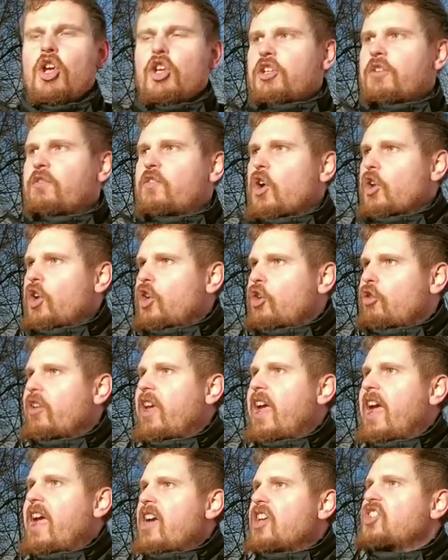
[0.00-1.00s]
You've got to
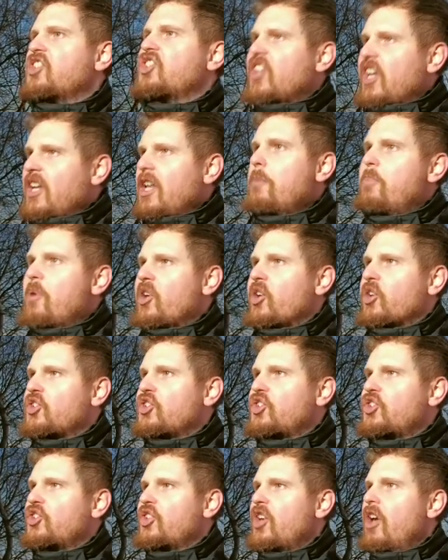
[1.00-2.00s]
create a
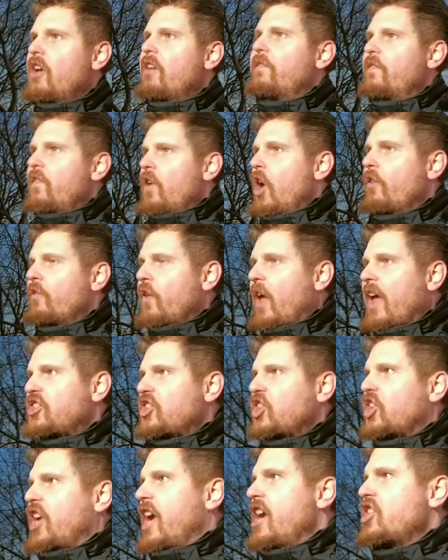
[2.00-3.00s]
syllabus of
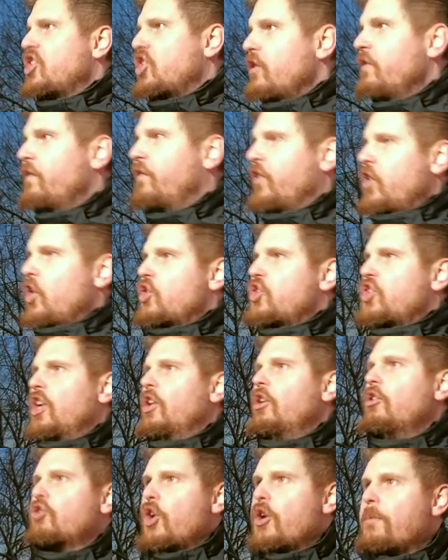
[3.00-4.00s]
education for your
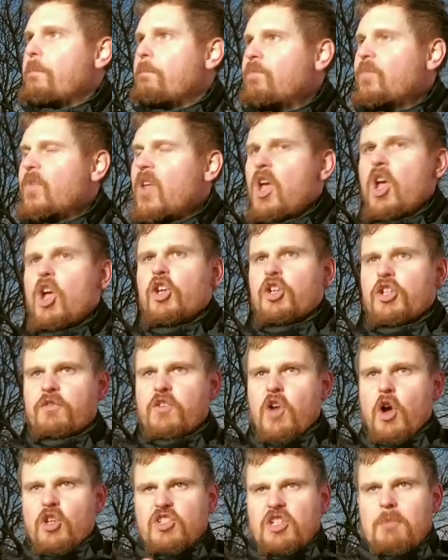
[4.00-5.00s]
children. You've
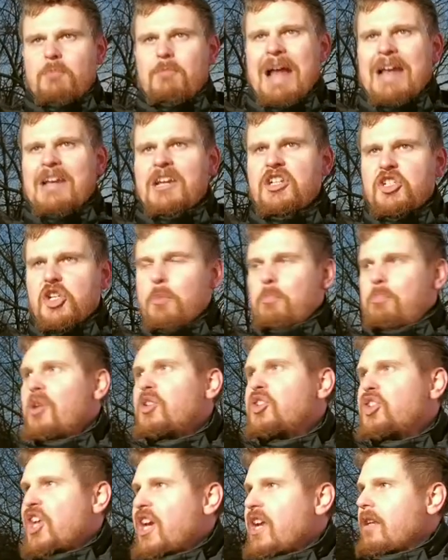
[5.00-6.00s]
got to manage a
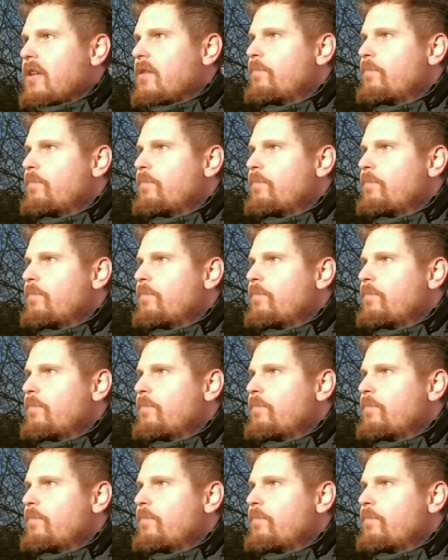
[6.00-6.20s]
budget.